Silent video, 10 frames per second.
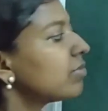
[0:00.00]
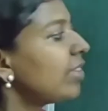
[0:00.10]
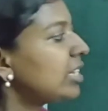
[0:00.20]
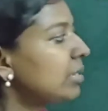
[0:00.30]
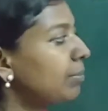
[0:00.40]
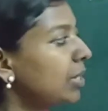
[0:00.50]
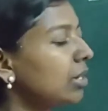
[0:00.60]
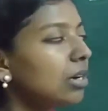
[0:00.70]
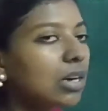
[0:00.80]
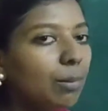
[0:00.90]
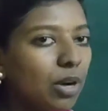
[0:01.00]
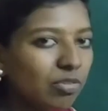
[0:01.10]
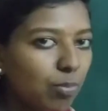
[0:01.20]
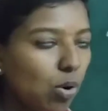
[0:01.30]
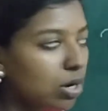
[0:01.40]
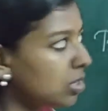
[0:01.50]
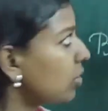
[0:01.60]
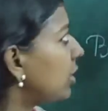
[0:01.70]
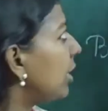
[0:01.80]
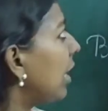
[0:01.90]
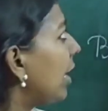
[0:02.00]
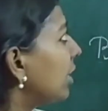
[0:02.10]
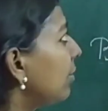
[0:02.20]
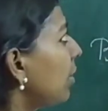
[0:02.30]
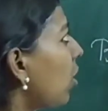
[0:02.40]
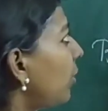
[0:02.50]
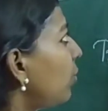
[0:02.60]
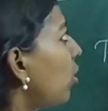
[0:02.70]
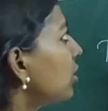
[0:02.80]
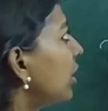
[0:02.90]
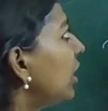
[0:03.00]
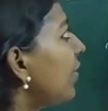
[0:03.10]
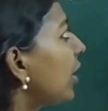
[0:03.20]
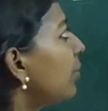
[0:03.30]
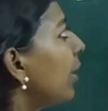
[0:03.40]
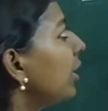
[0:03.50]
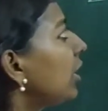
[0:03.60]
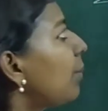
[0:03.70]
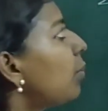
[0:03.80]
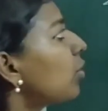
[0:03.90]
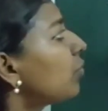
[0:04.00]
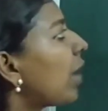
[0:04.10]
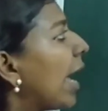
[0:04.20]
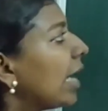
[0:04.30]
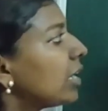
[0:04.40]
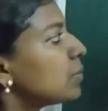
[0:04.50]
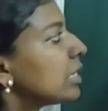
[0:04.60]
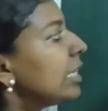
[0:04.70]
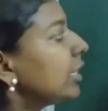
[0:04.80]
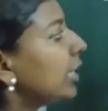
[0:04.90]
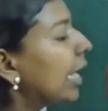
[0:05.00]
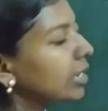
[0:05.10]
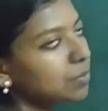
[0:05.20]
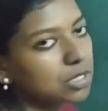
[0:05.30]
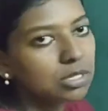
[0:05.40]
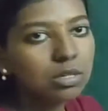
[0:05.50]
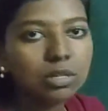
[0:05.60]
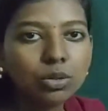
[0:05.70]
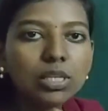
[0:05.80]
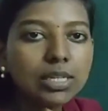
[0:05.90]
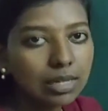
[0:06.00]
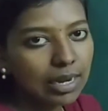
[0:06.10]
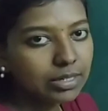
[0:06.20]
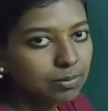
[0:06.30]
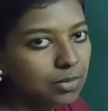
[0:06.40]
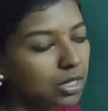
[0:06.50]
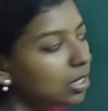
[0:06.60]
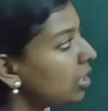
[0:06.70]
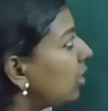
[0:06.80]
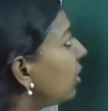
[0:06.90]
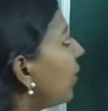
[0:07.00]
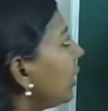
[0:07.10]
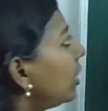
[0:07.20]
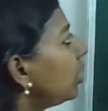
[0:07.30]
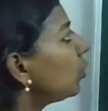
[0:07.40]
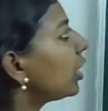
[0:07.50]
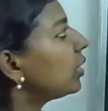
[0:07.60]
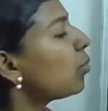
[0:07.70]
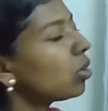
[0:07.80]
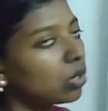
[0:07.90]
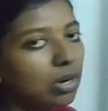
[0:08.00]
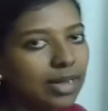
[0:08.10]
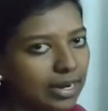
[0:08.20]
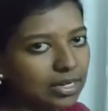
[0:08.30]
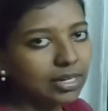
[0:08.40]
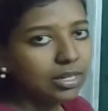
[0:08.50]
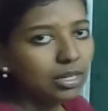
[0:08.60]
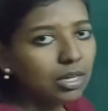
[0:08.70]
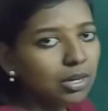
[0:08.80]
Very simple. Number of bonds to the central atom. How many bonds are there? Divided by number of atoms, linking atoms to the central atom. Divided, you get the bond order directly.